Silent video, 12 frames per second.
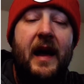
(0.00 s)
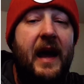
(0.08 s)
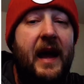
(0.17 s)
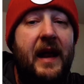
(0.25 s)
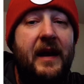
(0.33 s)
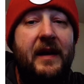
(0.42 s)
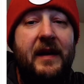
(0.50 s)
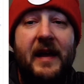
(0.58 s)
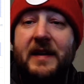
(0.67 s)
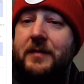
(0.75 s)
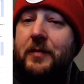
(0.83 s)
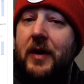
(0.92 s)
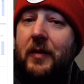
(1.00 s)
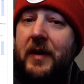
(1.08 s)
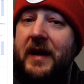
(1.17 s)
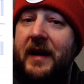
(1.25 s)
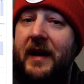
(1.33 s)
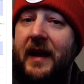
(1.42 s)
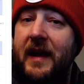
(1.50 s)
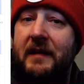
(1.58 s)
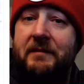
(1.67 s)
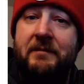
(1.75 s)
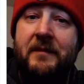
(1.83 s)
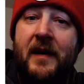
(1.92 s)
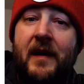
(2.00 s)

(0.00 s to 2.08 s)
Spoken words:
and guess what? We did again.